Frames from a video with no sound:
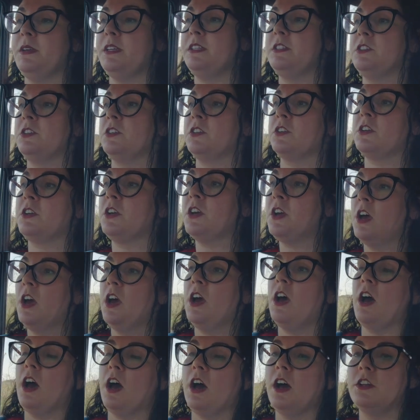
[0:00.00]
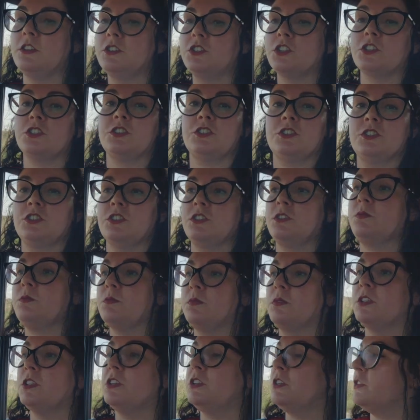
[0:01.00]
He took just
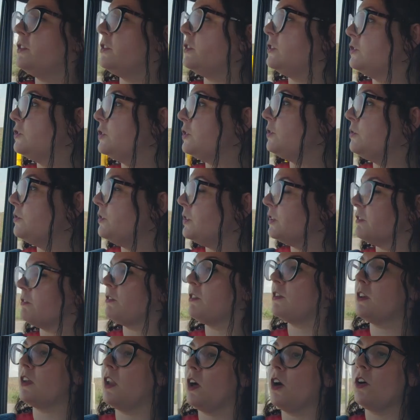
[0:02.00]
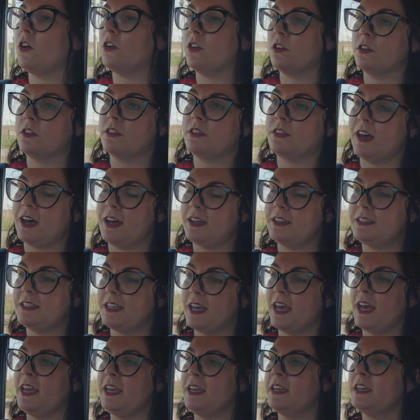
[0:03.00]
the junior along that
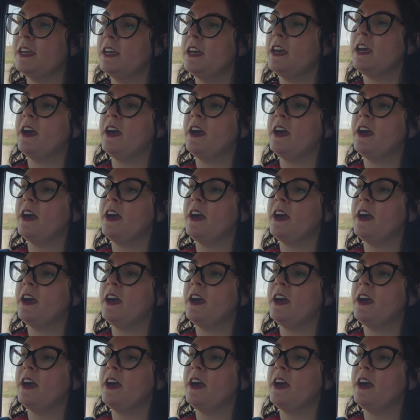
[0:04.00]
day,